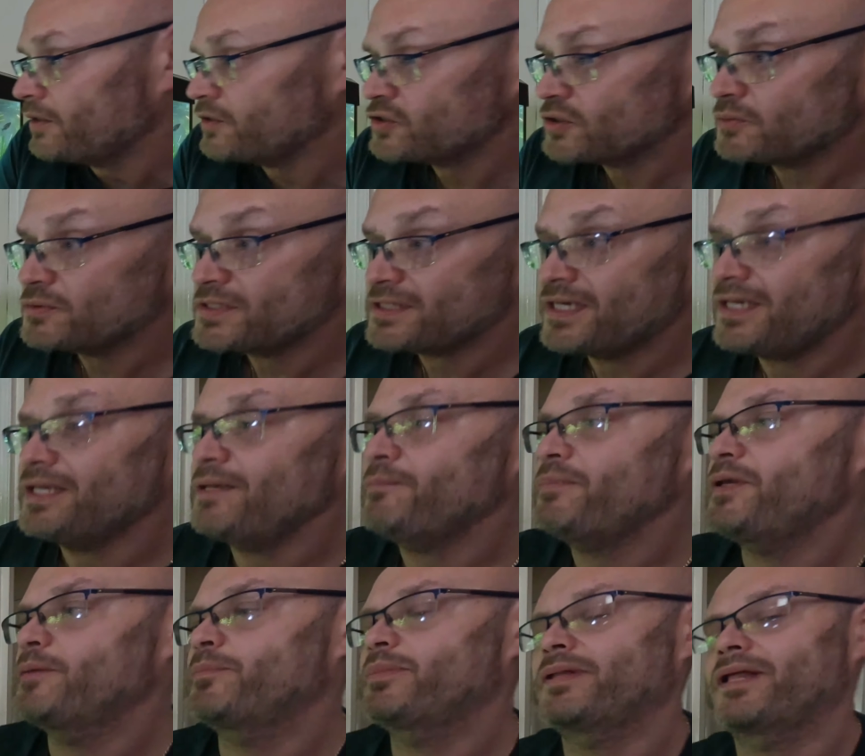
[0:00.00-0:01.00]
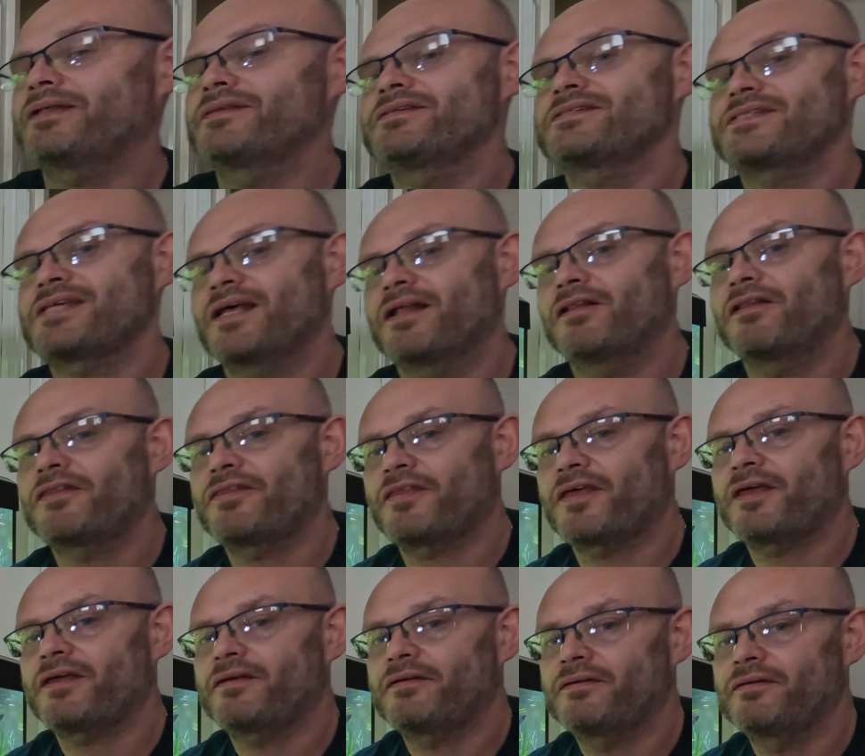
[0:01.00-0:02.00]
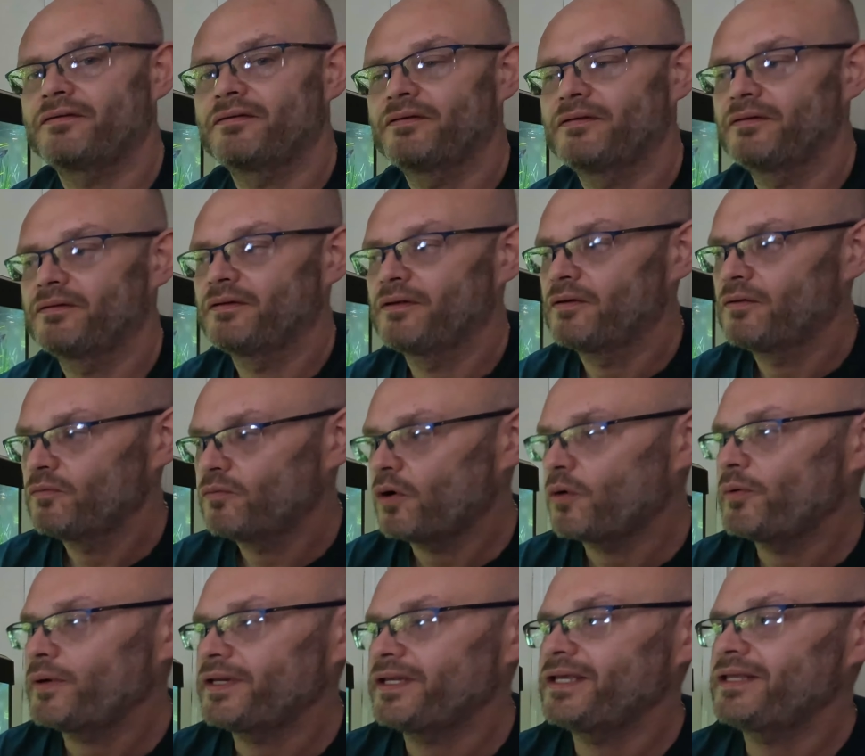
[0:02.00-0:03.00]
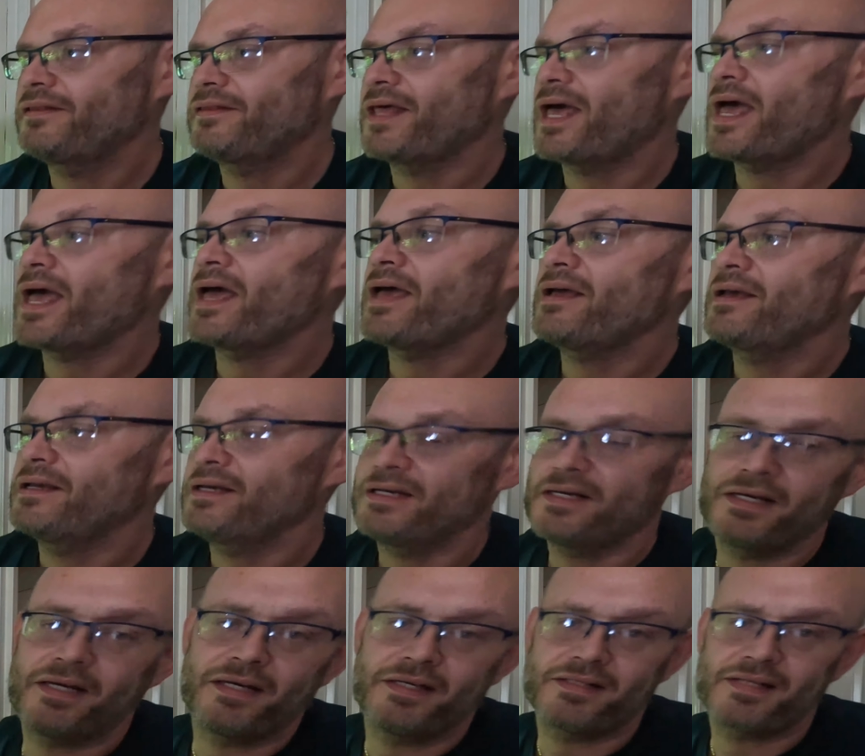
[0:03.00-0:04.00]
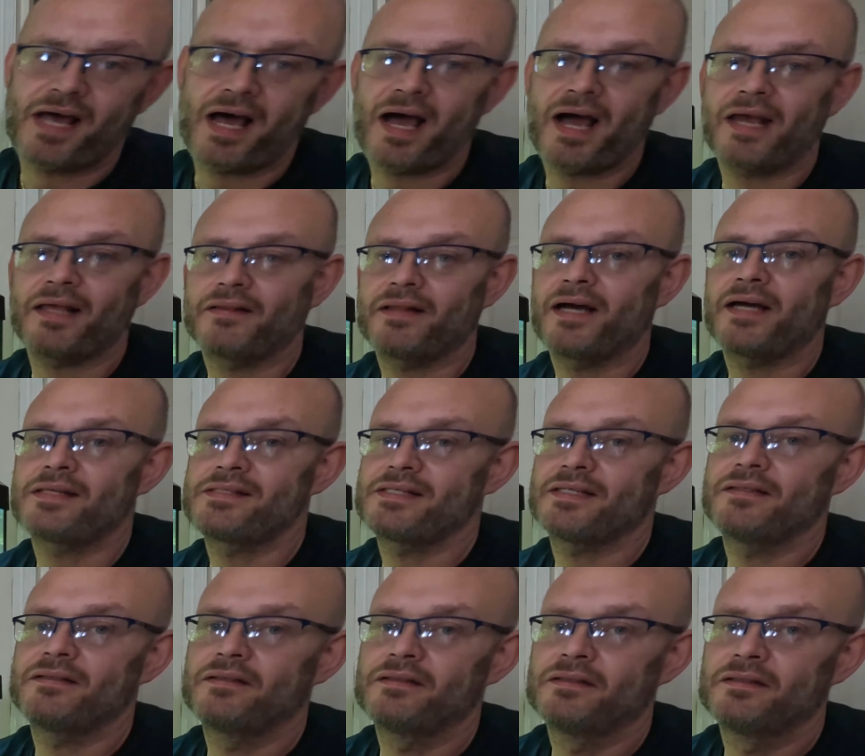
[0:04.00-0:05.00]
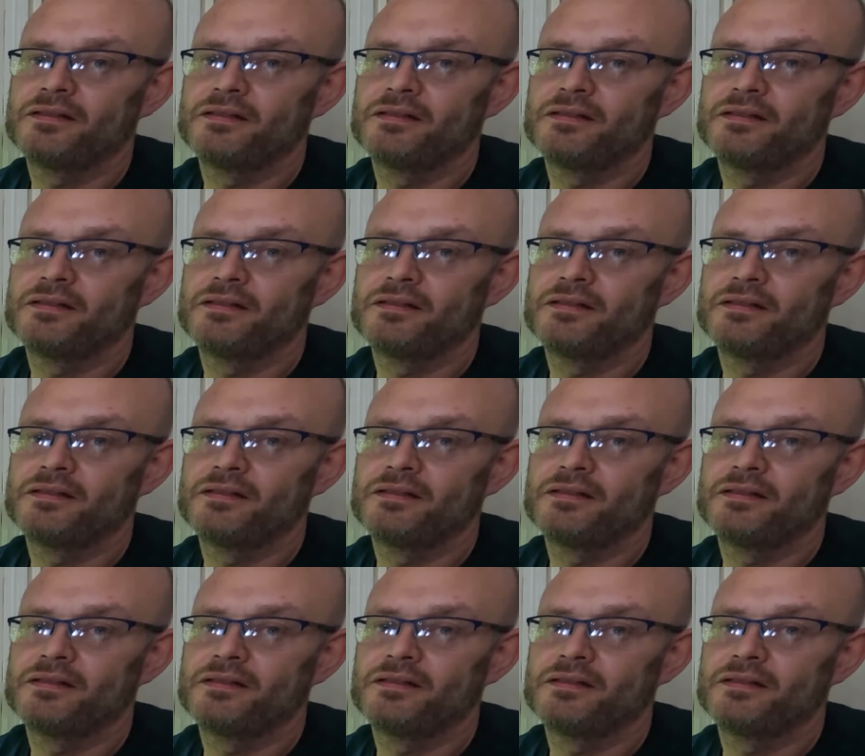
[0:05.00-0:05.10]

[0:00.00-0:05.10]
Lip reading: So to keep your plants healthy, what we need there is highlighting.